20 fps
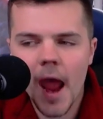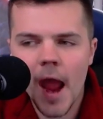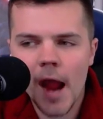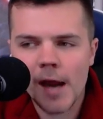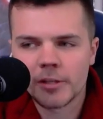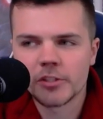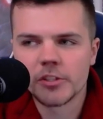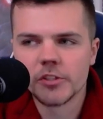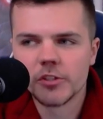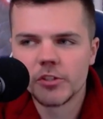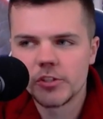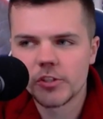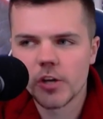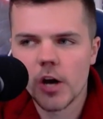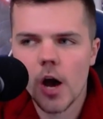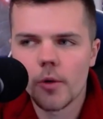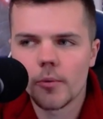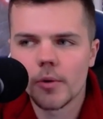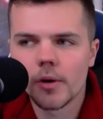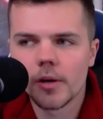action
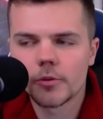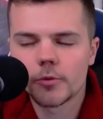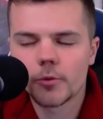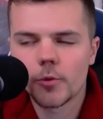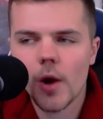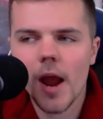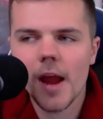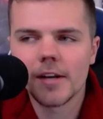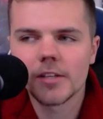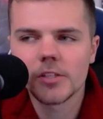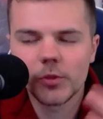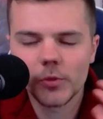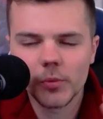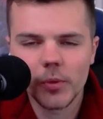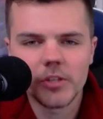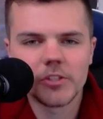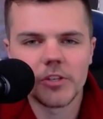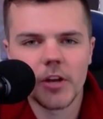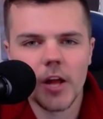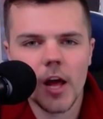genre try to
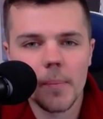switch it